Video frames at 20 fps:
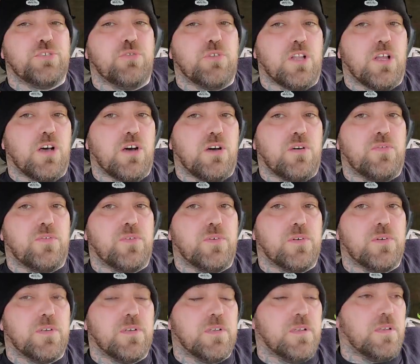you love
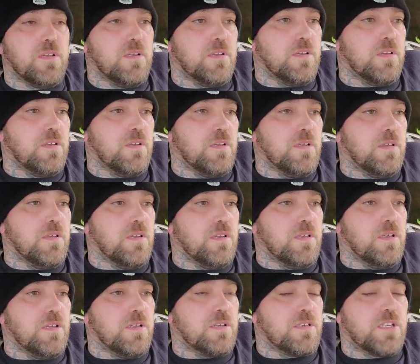
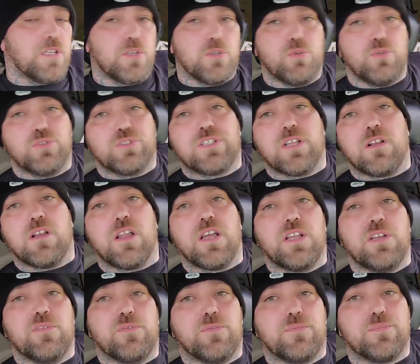can lose their
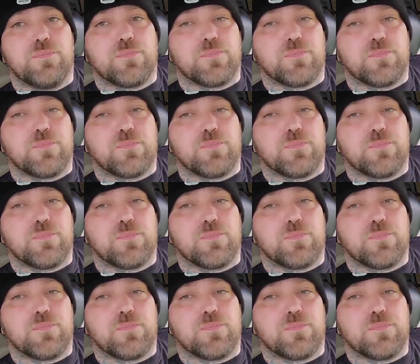life.